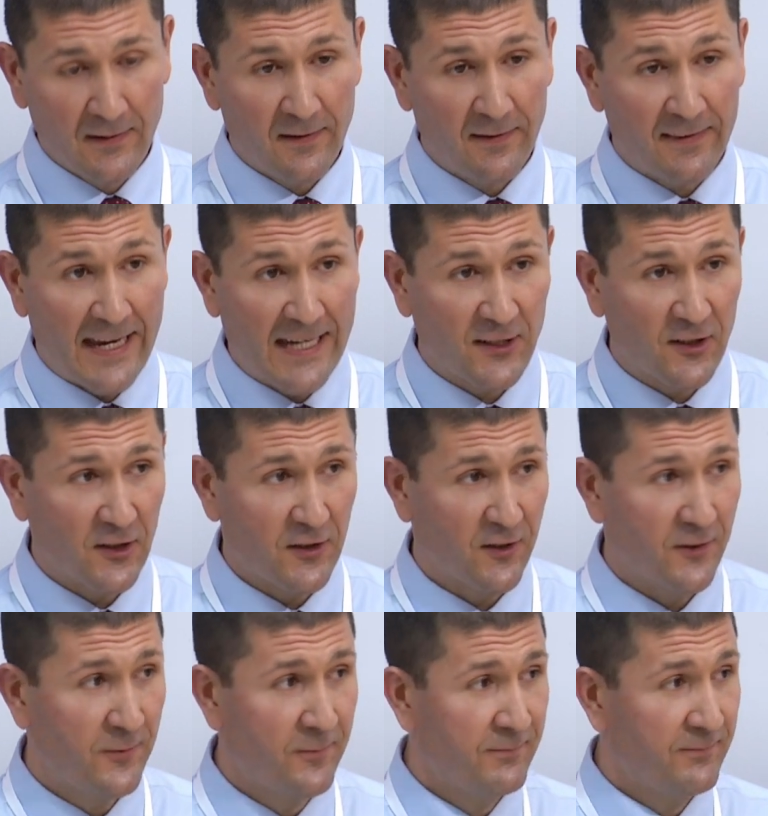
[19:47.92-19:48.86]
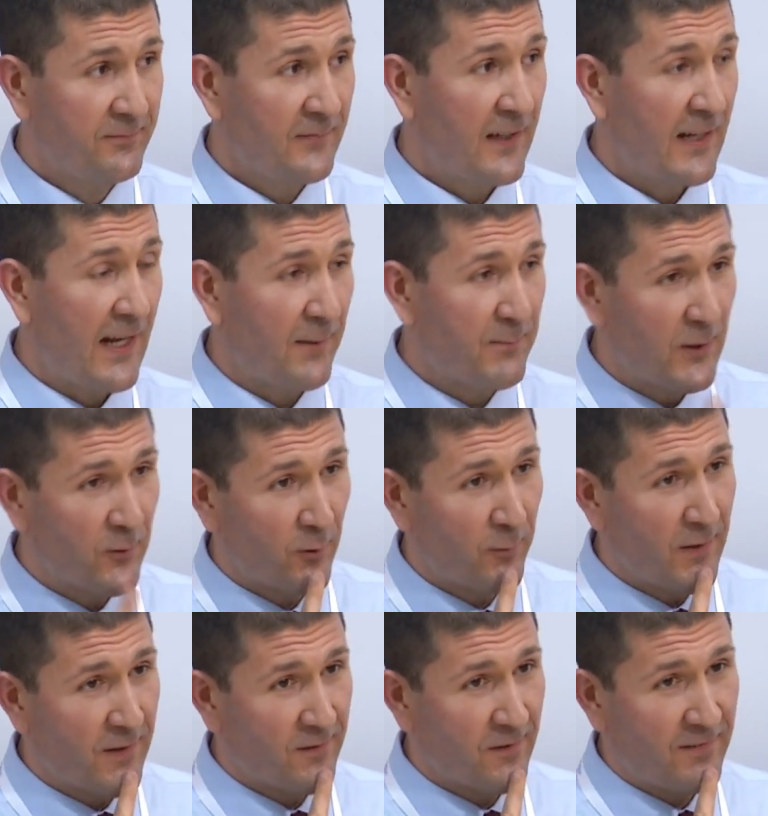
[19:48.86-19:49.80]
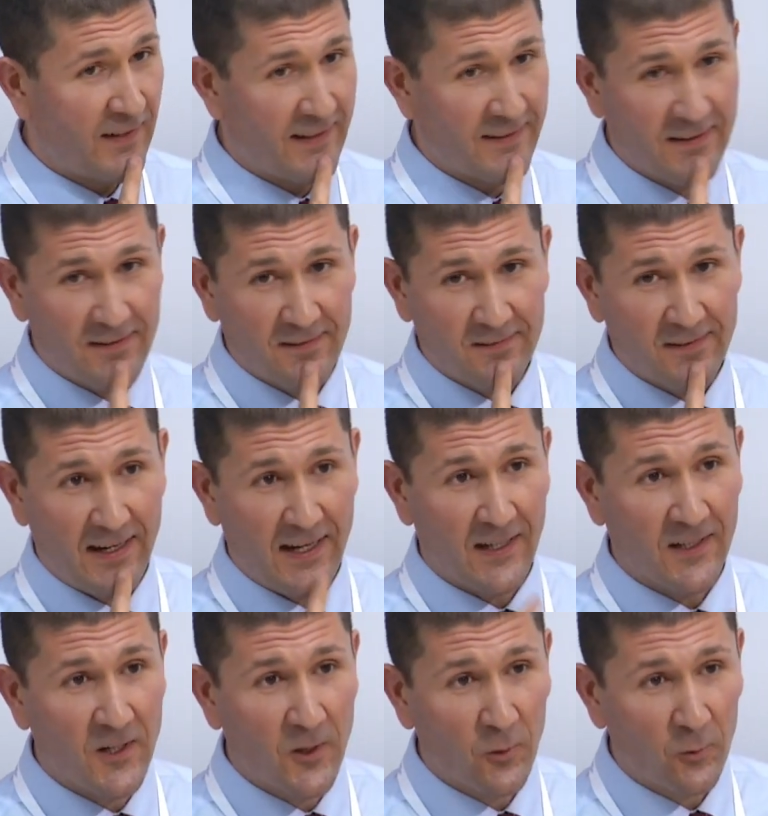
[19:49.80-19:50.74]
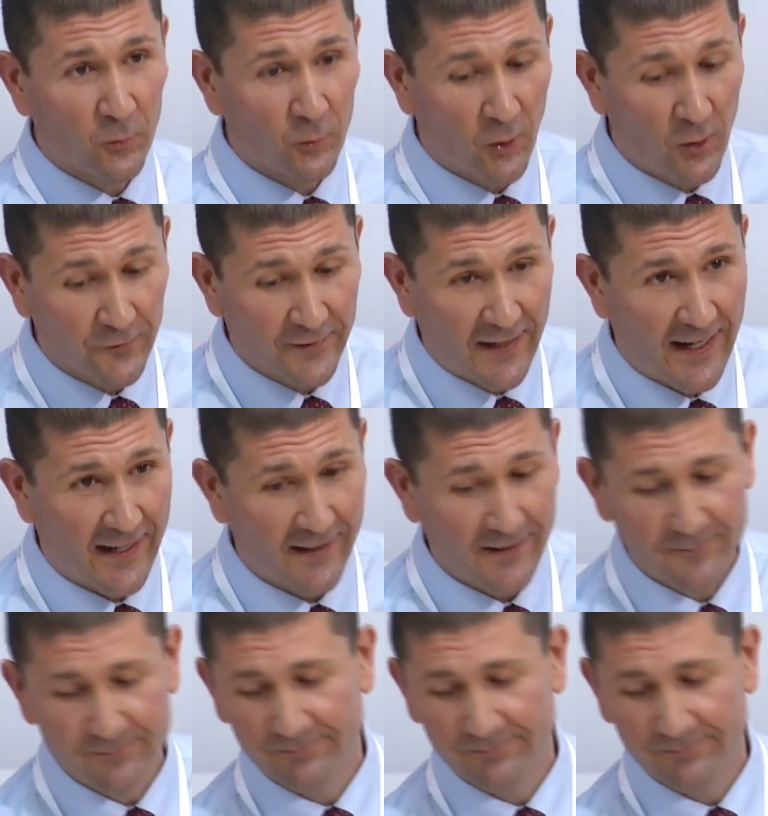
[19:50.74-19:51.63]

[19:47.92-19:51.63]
Thank you, and I'd be remiss if I didn't say Roll Tide.